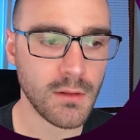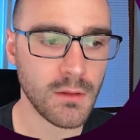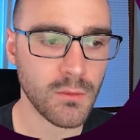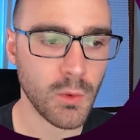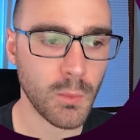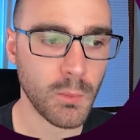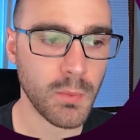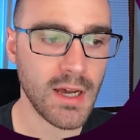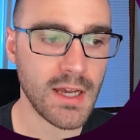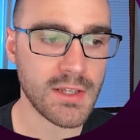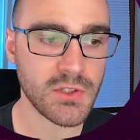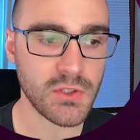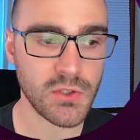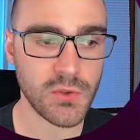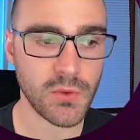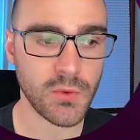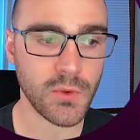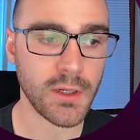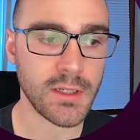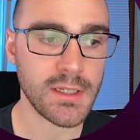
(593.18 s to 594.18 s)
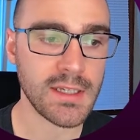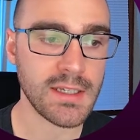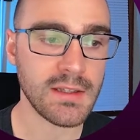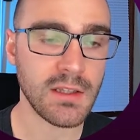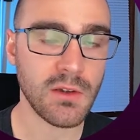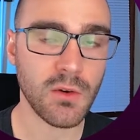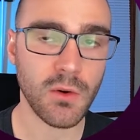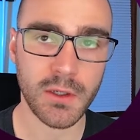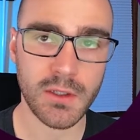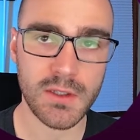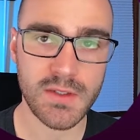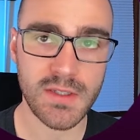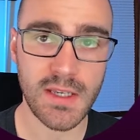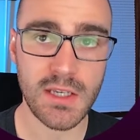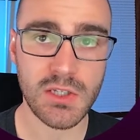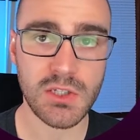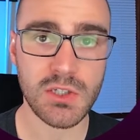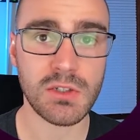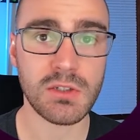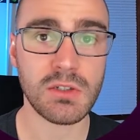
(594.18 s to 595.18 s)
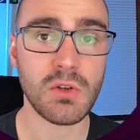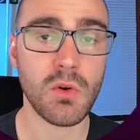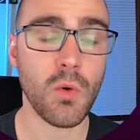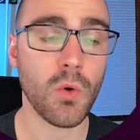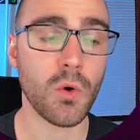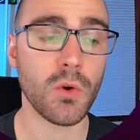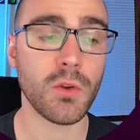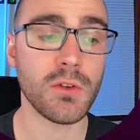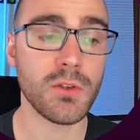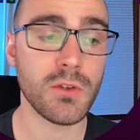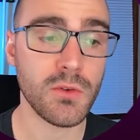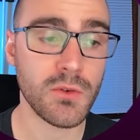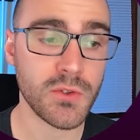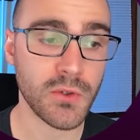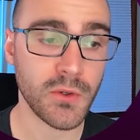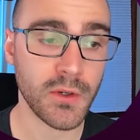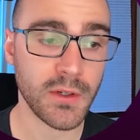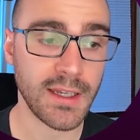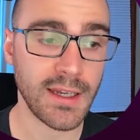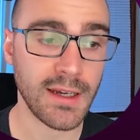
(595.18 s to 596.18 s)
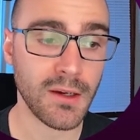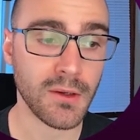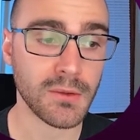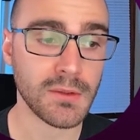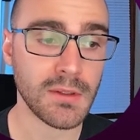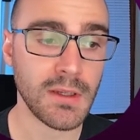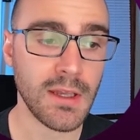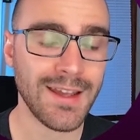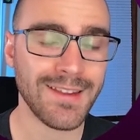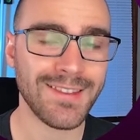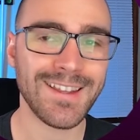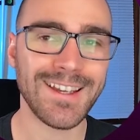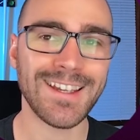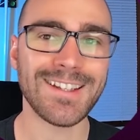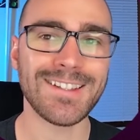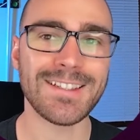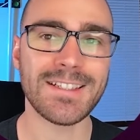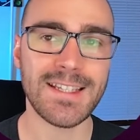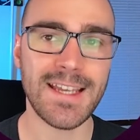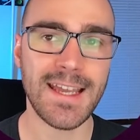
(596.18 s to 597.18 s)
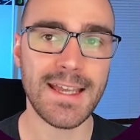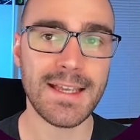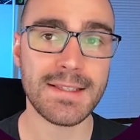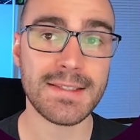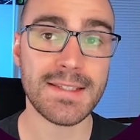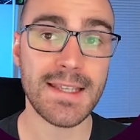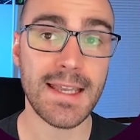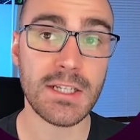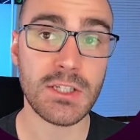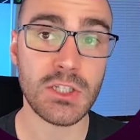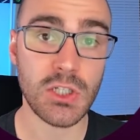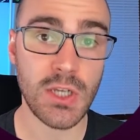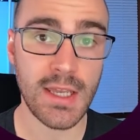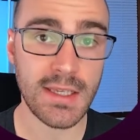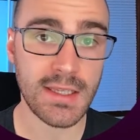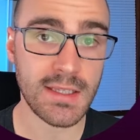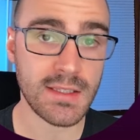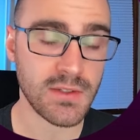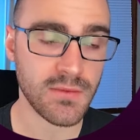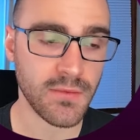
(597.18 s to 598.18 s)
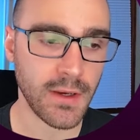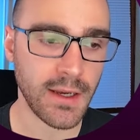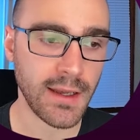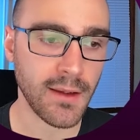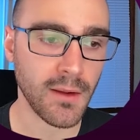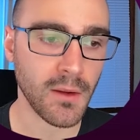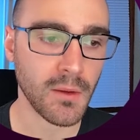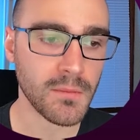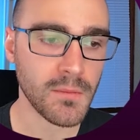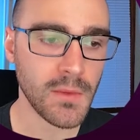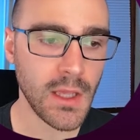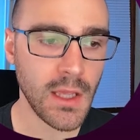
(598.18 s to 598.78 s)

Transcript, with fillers: repository in the organization or the user account that contains a Jenkins file,